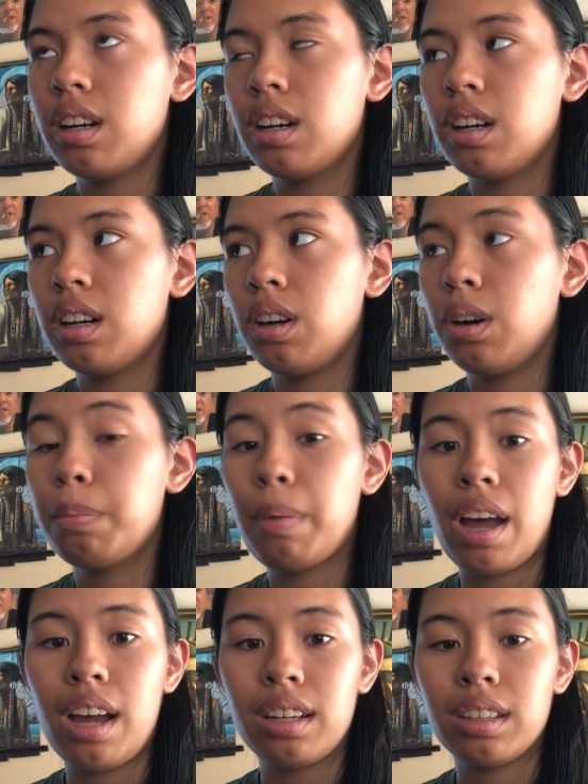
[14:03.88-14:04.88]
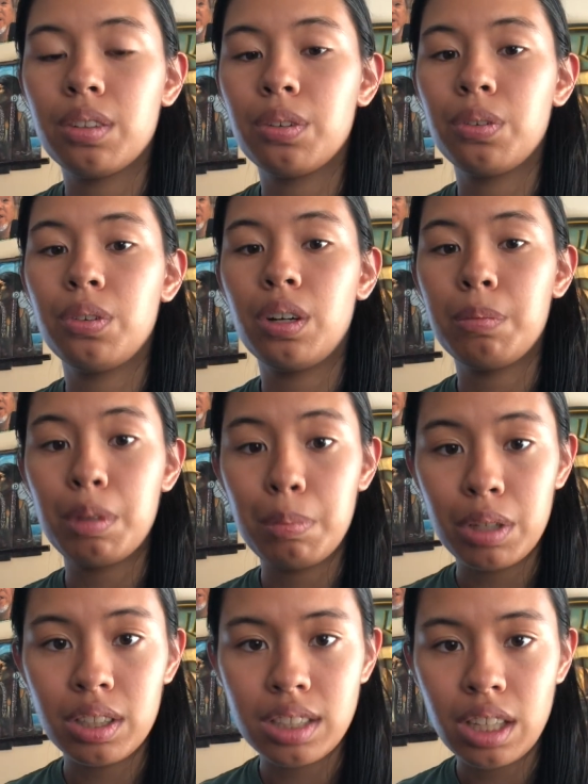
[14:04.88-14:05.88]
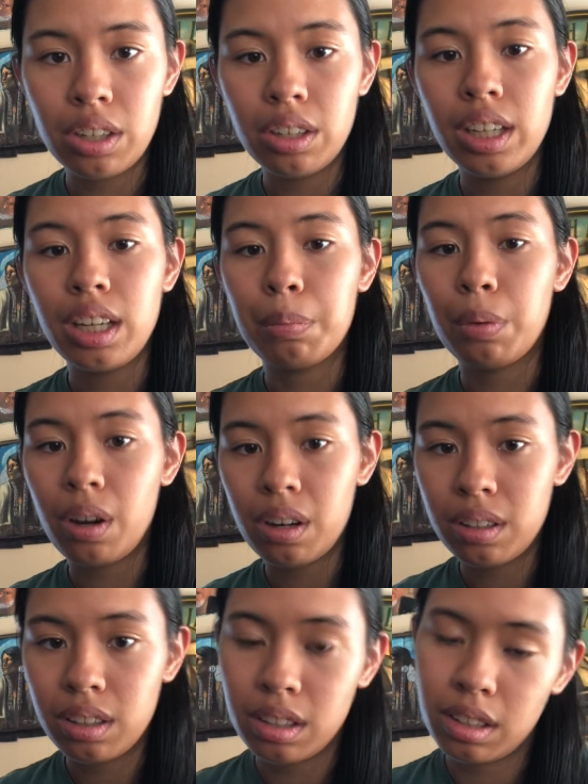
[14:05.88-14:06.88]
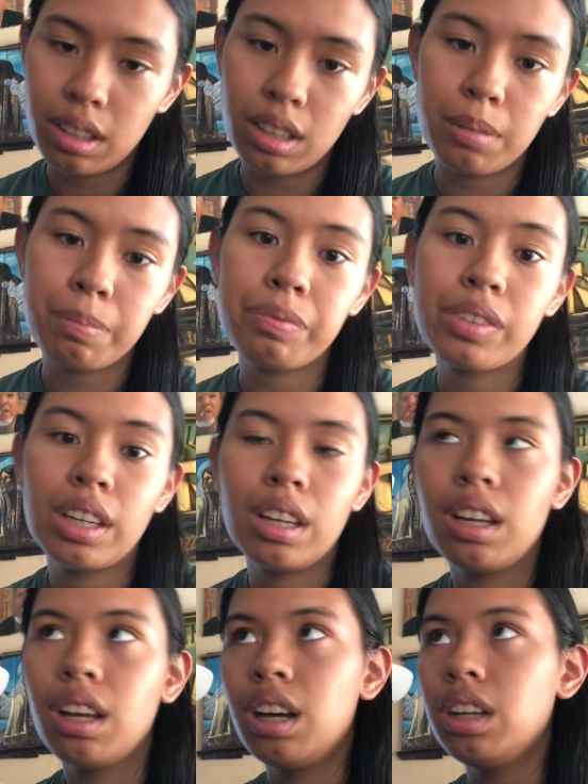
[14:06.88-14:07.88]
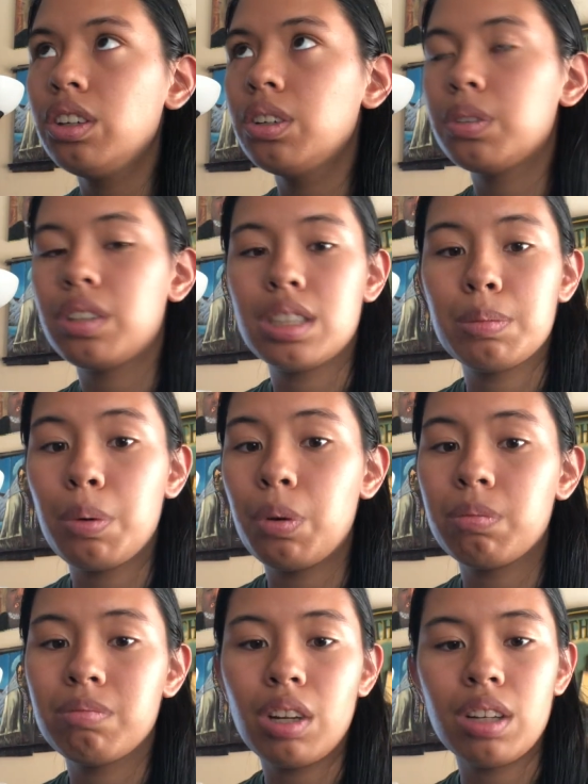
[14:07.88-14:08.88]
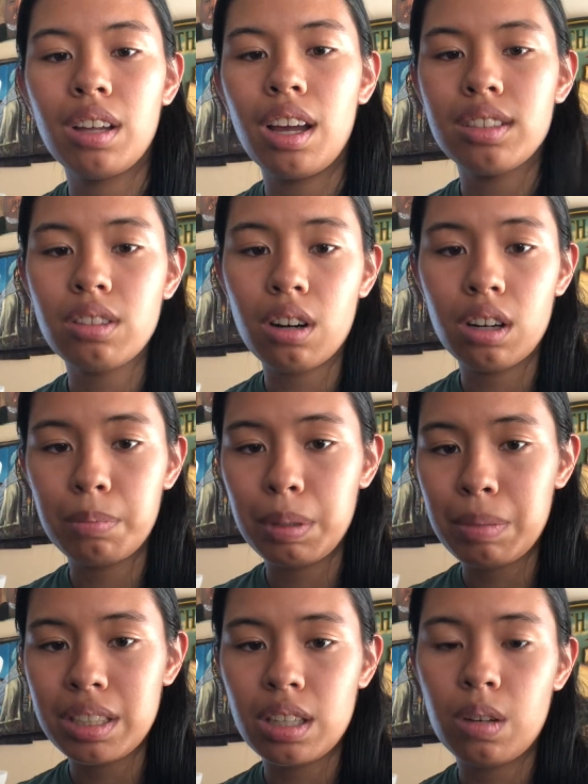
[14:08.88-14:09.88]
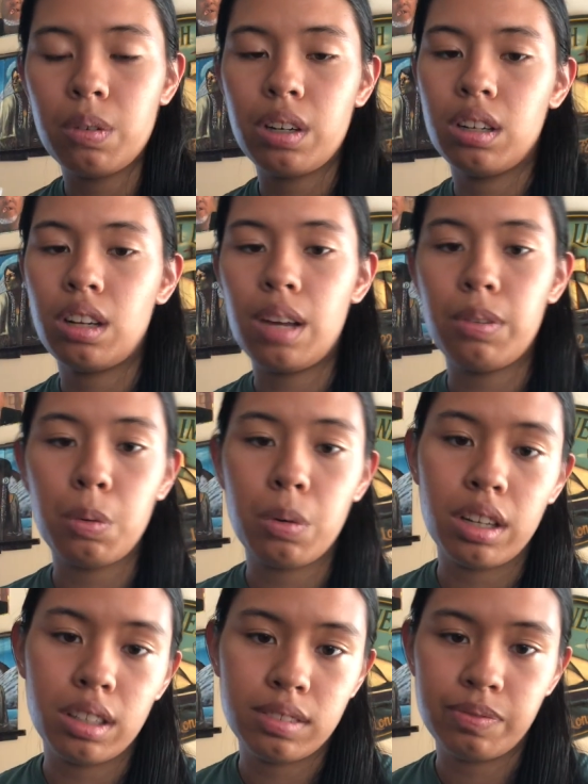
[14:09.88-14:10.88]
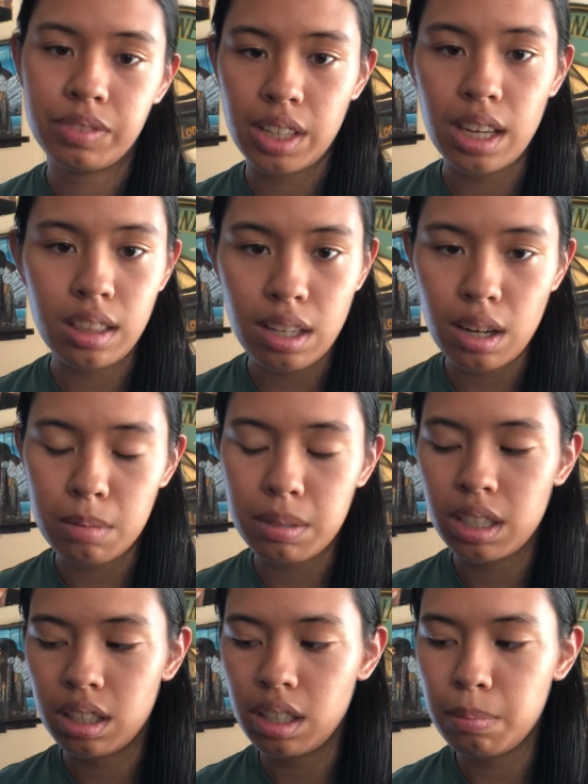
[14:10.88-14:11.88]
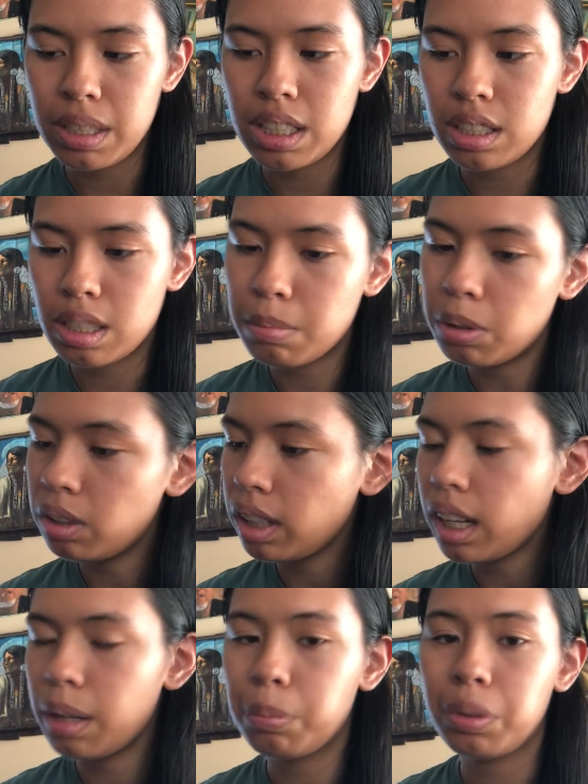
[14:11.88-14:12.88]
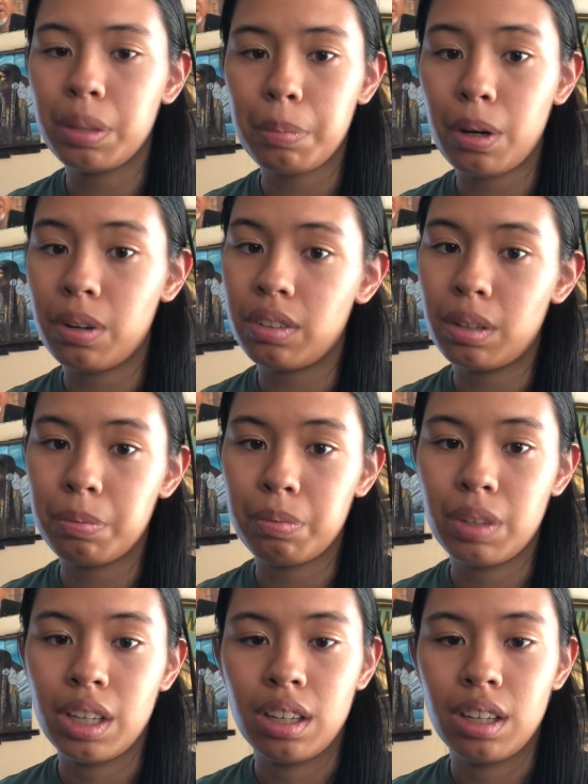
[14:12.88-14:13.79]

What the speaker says: are back from the military. I'm proud of them. I don't know this, but as ARMY, myself and everyone in the ARMY and BTS community, I'm really proud of them